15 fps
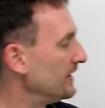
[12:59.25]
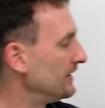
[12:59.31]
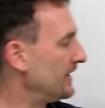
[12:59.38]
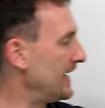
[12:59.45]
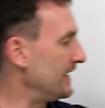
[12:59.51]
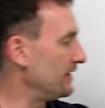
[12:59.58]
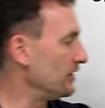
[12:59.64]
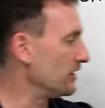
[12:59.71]

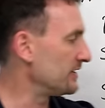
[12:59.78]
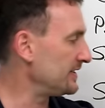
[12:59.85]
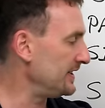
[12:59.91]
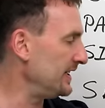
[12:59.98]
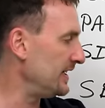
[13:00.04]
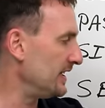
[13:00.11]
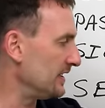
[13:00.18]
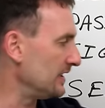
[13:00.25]
Then you'll
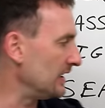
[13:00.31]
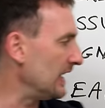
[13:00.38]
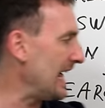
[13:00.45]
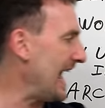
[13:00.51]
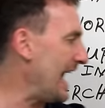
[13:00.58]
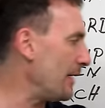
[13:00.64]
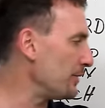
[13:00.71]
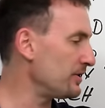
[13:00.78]
see a little
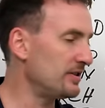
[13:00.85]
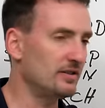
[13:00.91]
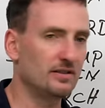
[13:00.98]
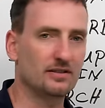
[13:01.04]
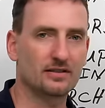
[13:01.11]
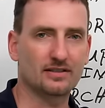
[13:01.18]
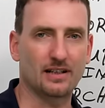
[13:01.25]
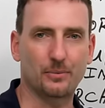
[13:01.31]
house
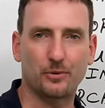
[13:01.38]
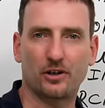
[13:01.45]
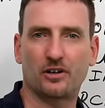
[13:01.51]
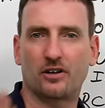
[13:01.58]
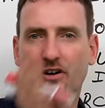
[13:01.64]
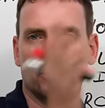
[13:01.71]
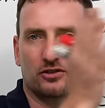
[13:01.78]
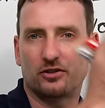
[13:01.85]

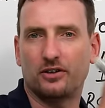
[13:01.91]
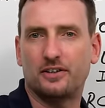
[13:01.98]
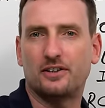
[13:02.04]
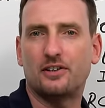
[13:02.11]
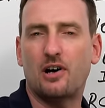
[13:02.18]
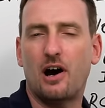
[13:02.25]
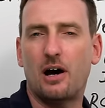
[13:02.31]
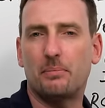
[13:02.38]
somewhere also at the
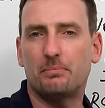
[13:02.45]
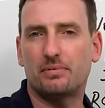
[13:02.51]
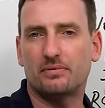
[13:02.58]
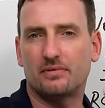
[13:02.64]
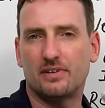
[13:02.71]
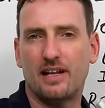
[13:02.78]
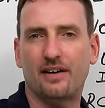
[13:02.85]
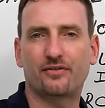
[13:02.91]
top
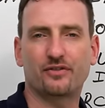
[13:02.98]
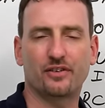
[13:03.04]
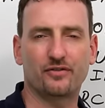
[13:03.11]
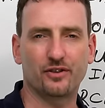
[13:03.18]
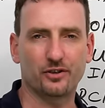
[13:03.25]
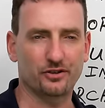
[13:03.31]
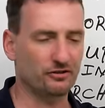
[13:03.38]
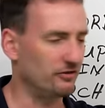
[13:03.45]
left of
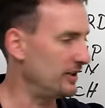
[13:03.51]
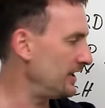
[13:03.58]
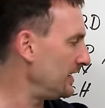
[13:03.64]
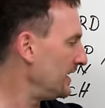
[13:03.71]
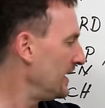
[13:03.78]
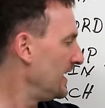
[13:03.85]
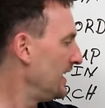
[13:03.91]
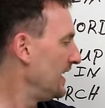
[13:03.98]
your screen.